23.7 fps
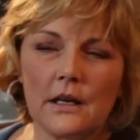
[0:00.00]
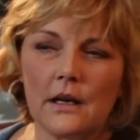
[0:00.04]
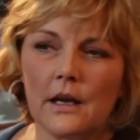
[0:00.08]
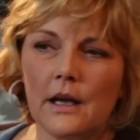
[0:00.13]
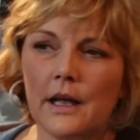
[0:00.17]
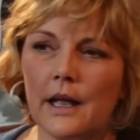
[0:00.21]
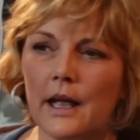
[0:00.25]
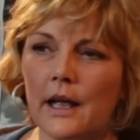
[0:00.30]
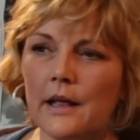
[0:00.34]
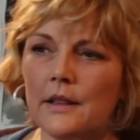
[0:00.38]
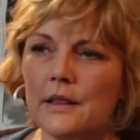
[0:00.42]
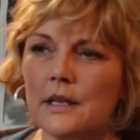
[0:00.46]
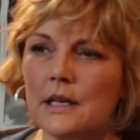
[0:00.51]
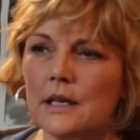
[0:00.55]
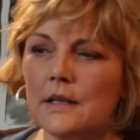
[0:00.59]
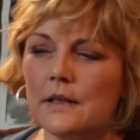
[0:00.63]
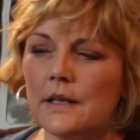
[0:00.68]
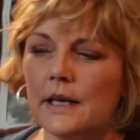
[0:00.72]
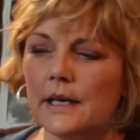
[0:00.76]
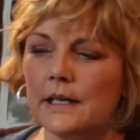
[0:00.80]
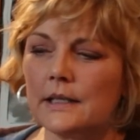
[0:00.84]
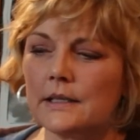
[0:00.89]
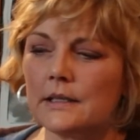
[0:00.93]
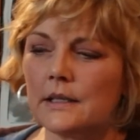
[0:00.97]
I
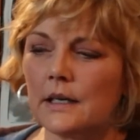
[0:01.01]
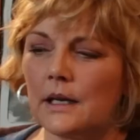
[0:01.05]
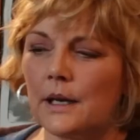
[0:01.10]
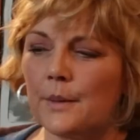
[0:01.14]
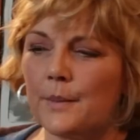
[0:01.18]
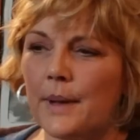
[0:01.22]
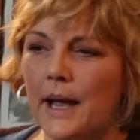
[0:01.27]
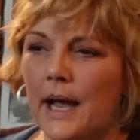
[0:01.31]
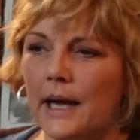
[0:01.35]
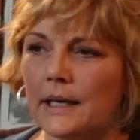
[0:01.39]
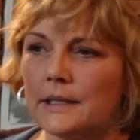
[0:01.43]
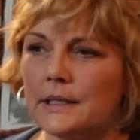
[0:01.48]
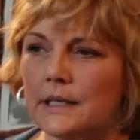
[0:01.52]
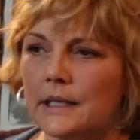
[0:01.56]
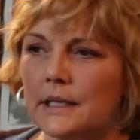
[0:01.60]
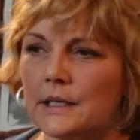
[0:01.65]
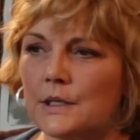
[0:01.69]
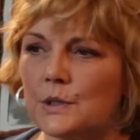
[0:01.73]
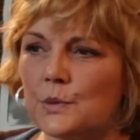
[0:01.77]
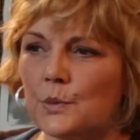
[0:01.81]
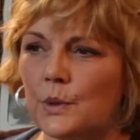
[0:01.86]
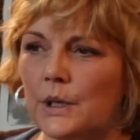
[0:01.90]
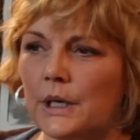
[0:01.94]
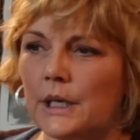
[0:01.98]
think that acting
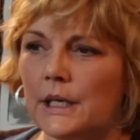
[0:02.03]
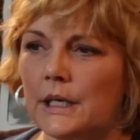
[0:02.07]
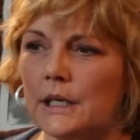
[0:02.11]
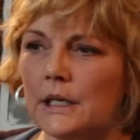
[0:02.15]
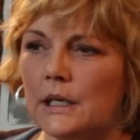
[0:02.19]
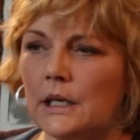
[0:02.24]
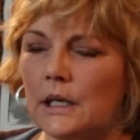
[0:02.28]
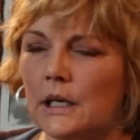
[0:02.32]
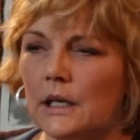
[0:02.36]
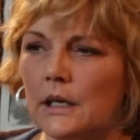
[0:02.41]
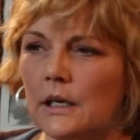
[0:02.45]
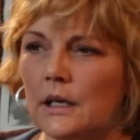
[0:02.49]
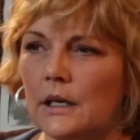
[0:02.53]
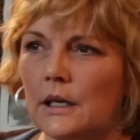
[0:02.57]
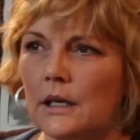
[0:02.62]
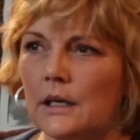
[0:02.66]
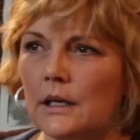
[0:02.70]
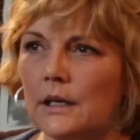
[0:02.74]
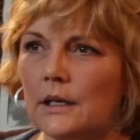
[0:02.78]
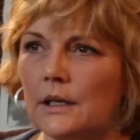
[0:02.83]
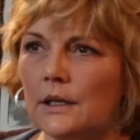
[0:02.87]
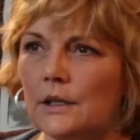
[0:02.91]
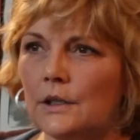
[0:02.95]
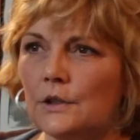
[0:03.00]
is one
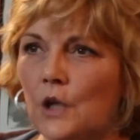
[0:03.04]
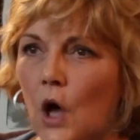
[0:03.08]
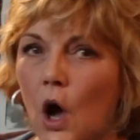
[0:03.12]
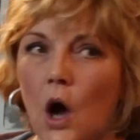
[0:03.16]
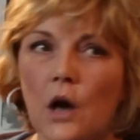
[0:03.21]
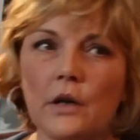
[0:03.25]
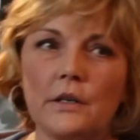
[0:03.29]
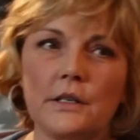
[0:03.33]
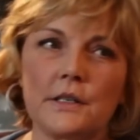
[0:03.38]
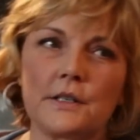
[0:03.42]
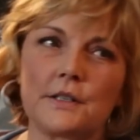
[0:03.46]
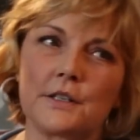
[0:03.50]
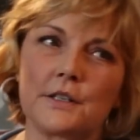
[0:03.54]
long